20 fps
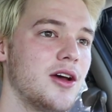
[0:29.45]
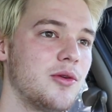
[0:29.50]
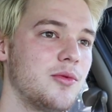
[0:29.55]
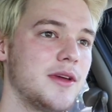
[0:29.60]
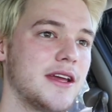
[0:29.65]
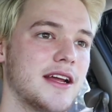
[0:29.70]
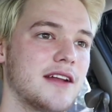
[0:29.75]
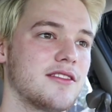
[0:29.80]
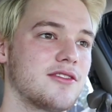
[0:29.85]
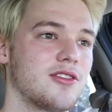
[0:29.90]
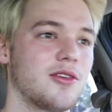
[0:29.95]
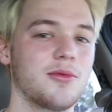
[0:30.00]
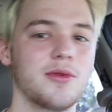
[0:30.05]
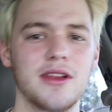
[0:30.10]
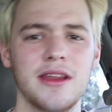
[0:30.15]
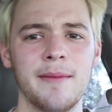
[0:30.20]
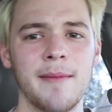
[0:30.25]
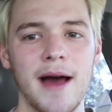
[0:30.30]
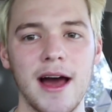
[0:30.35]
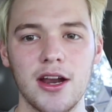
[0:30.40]
weekends don't
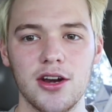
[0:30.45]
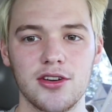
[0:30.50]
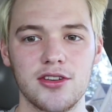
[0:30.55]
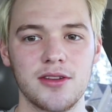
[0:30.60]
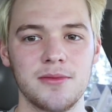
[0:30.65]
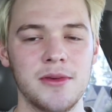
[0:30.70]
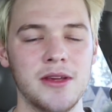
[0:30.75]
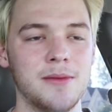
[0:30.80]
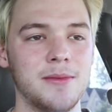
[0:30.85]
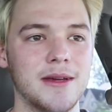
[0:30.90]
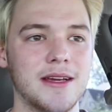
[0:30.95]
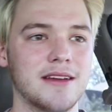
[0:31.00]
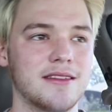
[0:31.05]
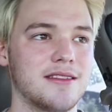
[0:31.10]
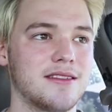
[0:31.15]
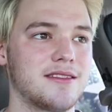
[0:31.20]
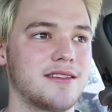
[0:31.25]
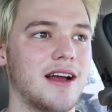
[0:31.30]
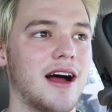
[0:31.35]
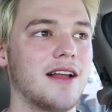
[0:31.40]
really matter to me because
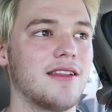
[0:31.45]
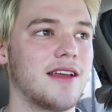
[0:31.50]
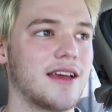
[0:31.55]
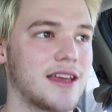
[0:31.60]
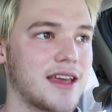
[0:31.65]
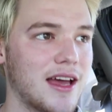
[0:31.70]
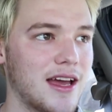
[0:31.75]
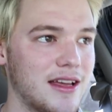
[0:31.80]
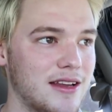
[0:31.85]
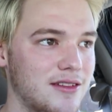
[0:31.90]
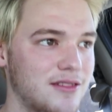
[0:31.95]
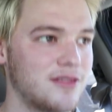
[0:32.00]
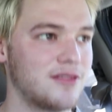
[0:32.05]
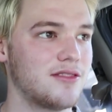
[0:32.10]
it's not like I